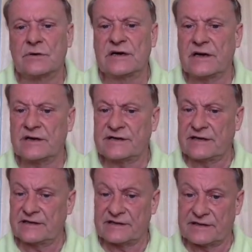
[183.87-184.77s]

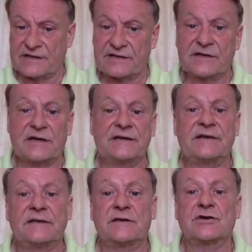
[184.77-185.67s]
Augustusson is
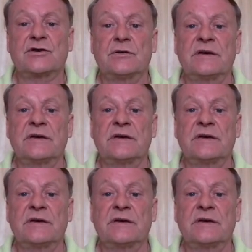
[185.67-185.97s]
starting to show